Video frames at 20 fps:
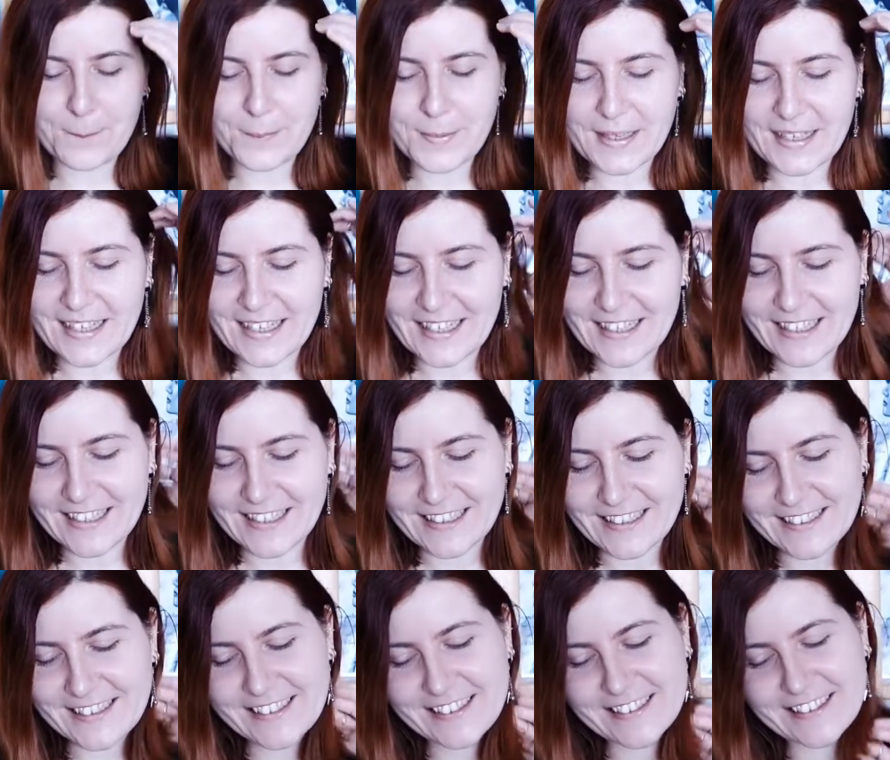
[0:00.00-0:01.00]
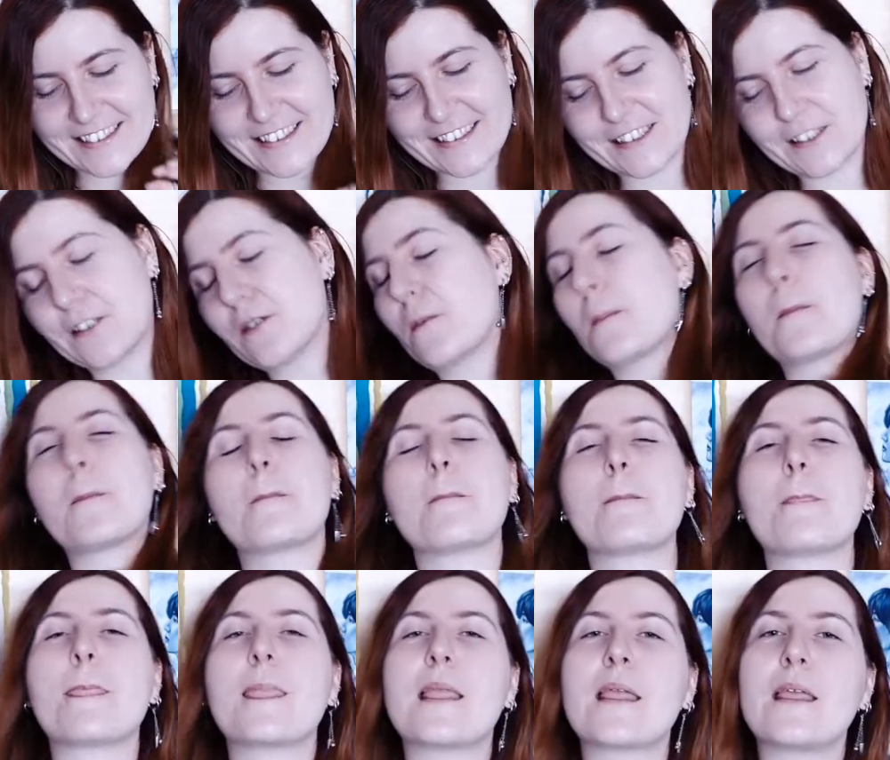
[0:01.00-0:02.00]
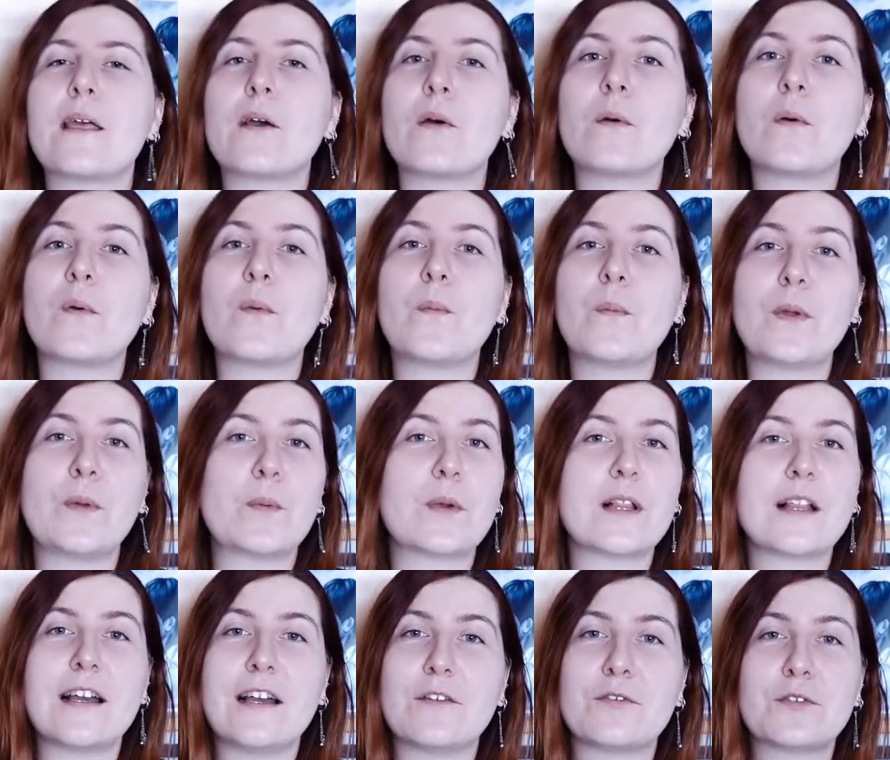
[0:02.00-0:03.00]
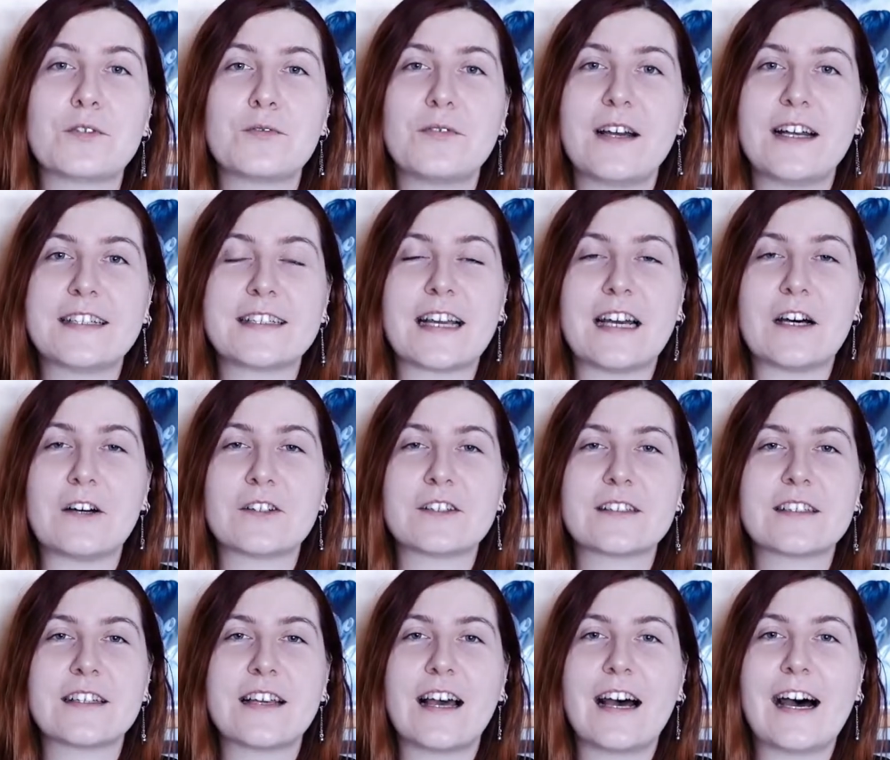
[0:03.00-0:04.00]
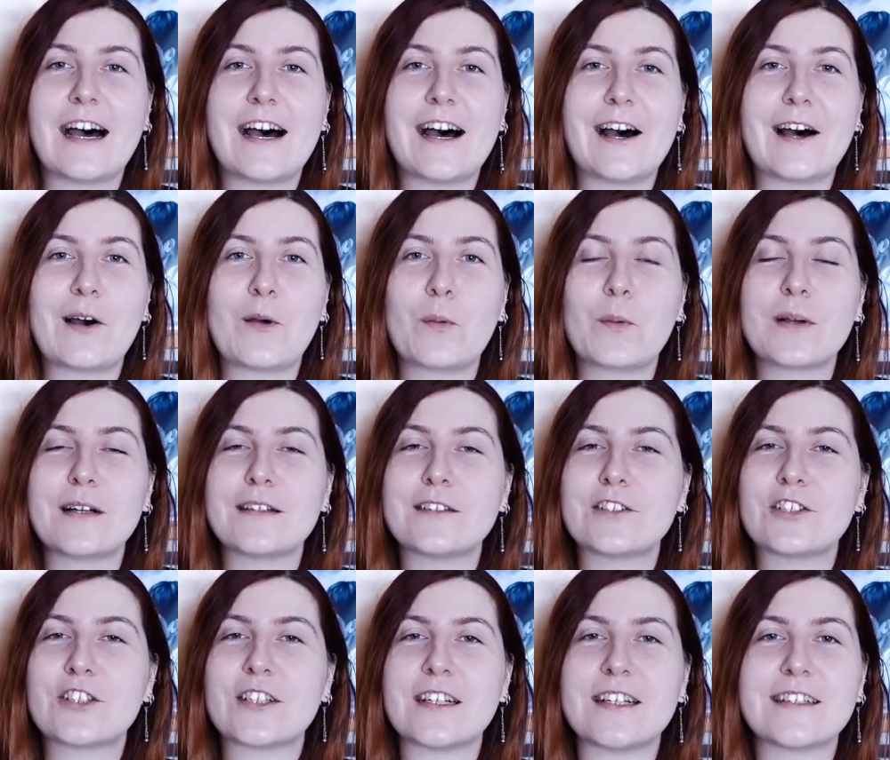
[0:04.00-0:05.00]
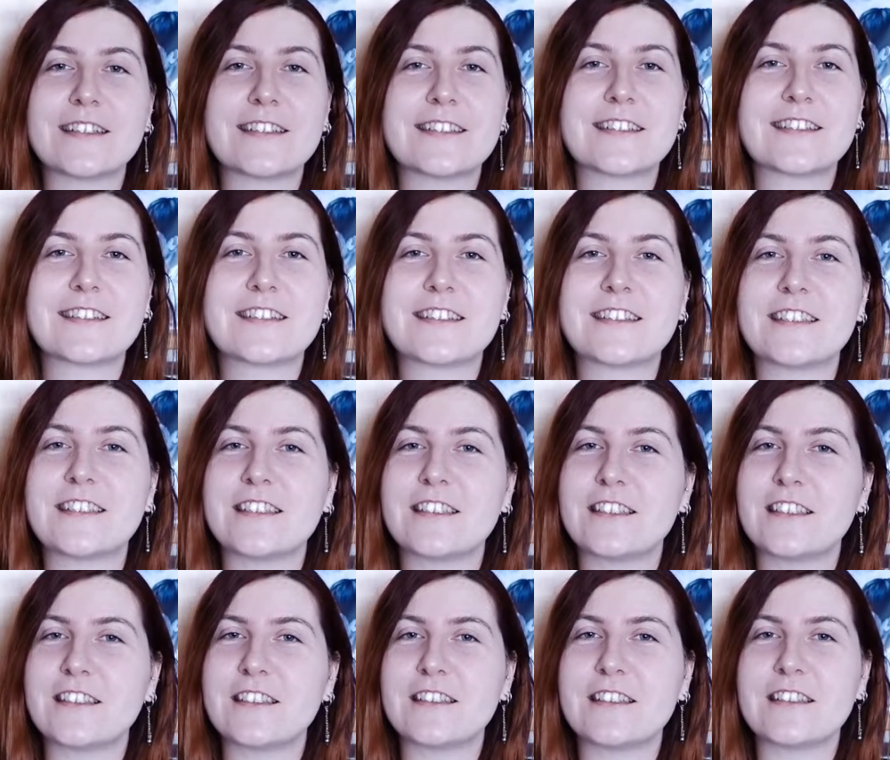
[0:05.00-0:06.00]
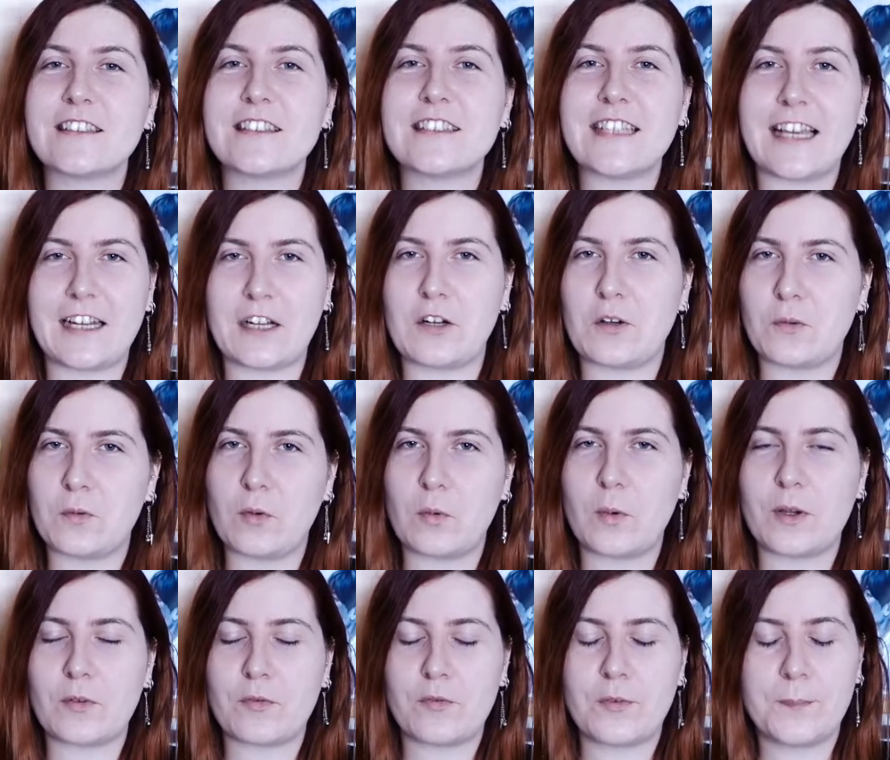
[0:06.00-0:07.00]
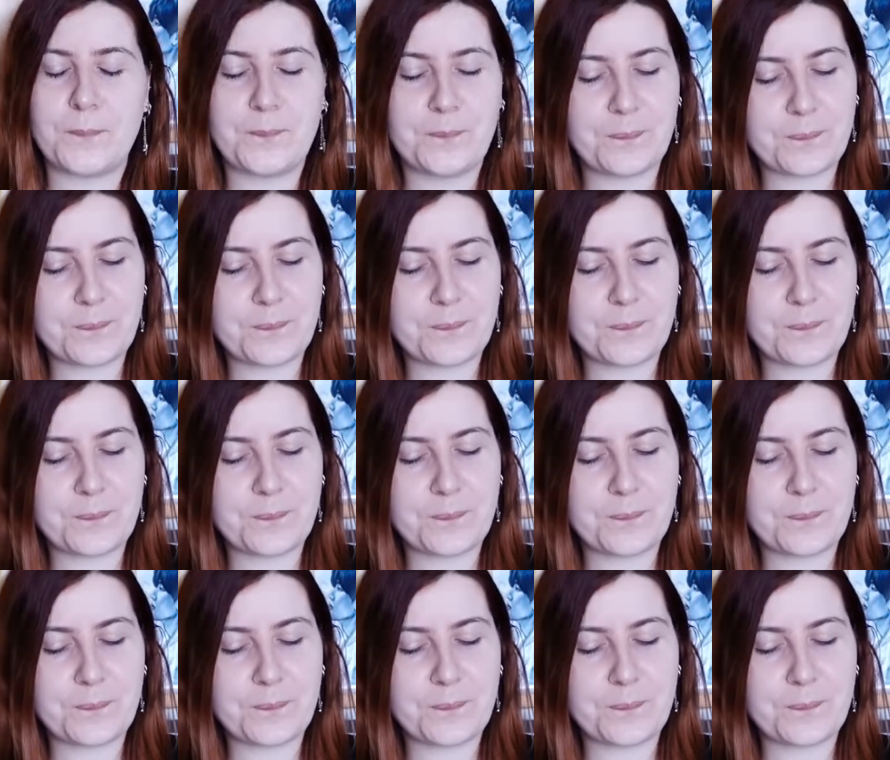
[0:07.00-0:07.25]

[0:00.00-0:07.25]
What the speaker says: But we will have to find out. I will just get it over with.